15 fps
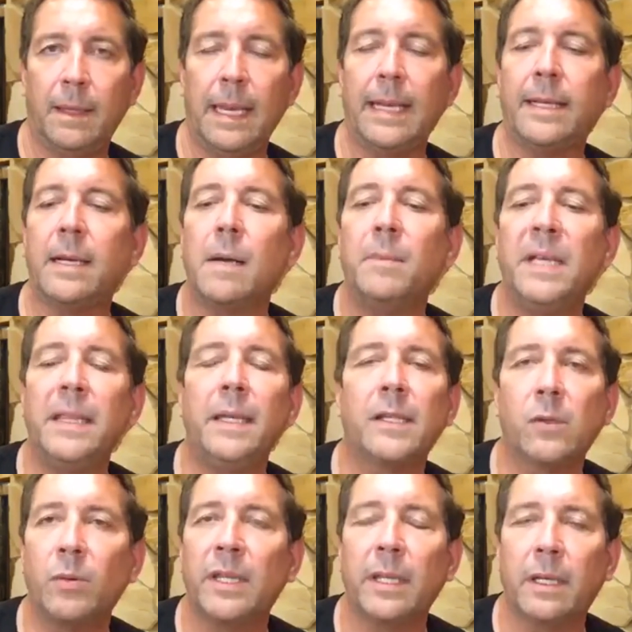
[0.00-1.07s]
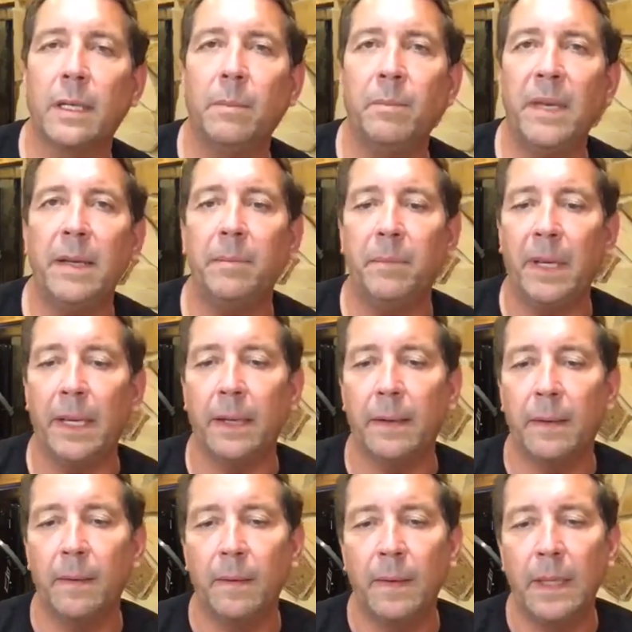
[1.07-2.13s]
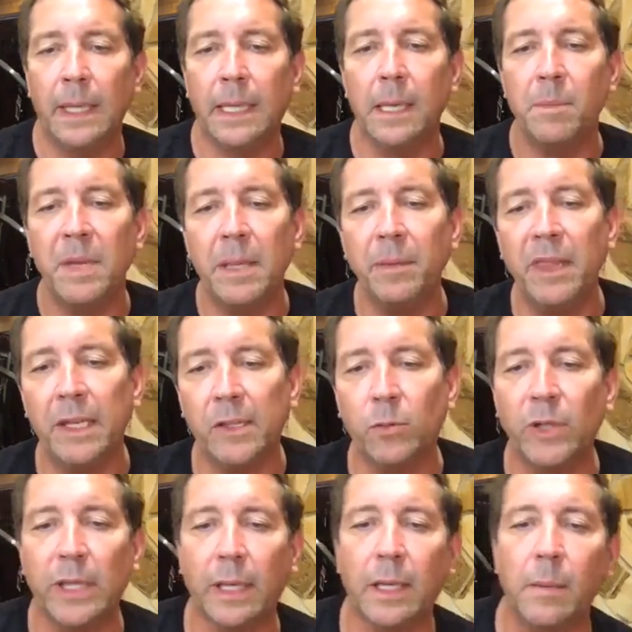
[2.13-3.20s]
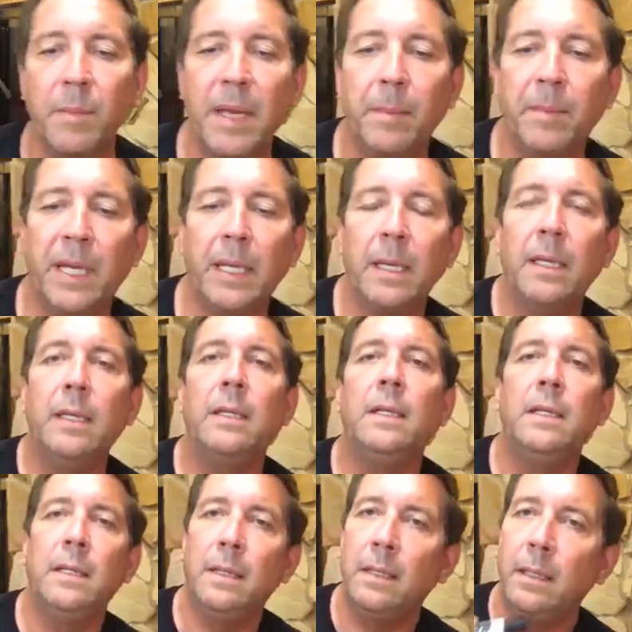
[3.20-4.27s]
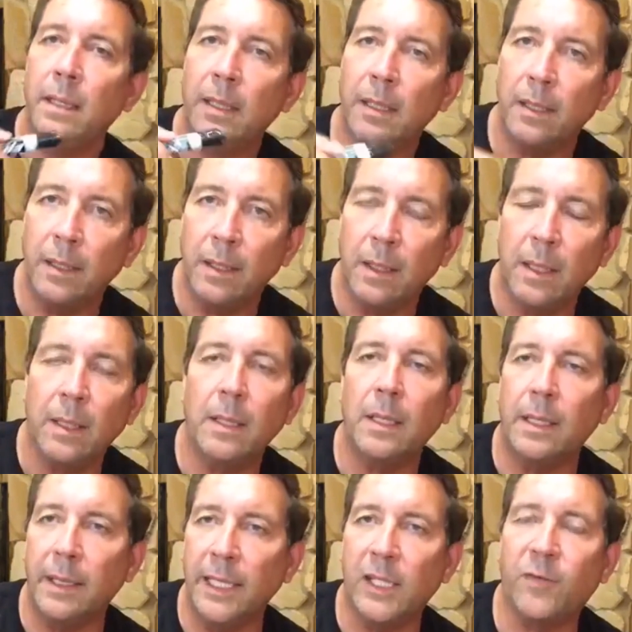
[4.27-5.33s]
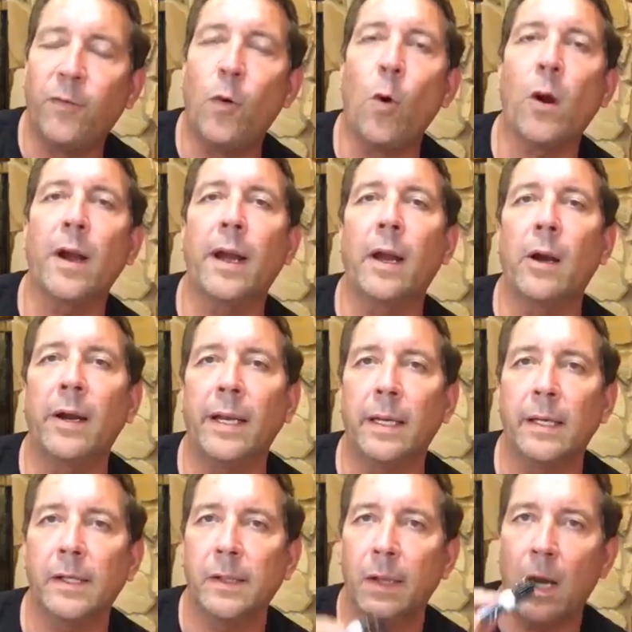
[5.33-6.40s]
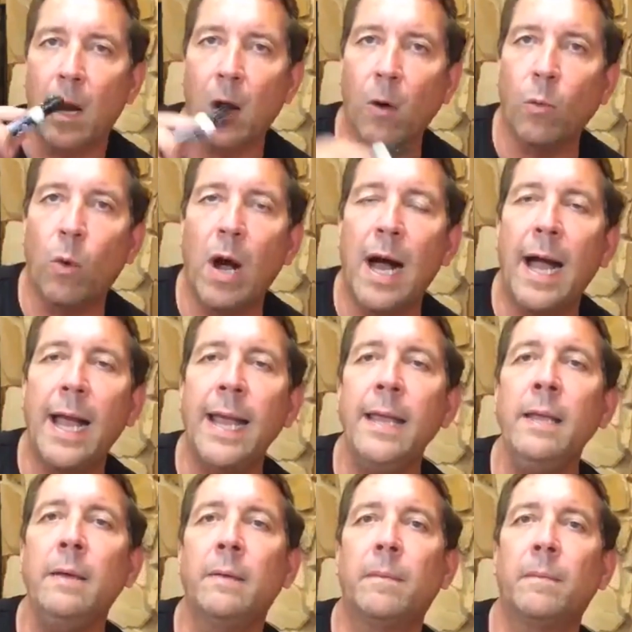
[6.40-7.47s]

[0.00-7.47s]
and come in this with a commitment. Come in this with a commitment in these four areas our why,